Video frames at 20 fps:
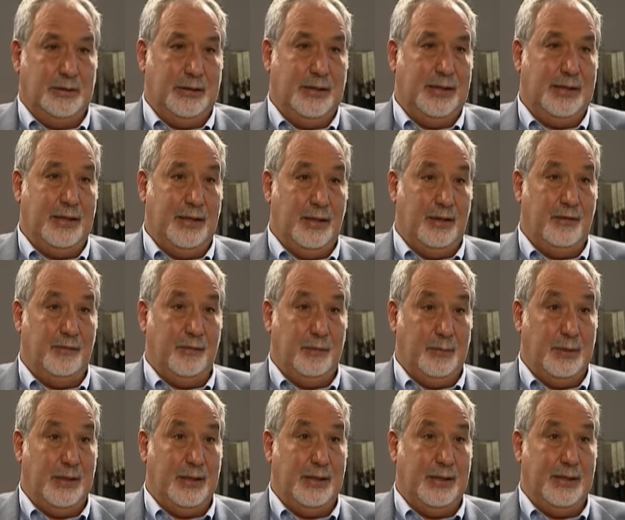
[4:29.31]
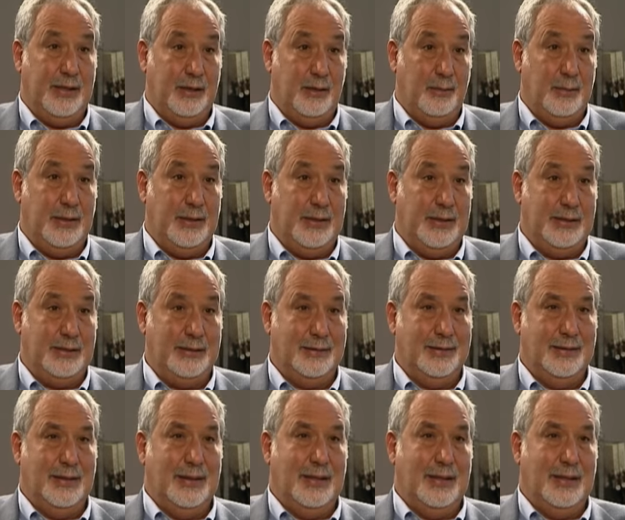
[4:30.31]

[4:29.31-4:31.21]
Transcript: take care of the body and the mind.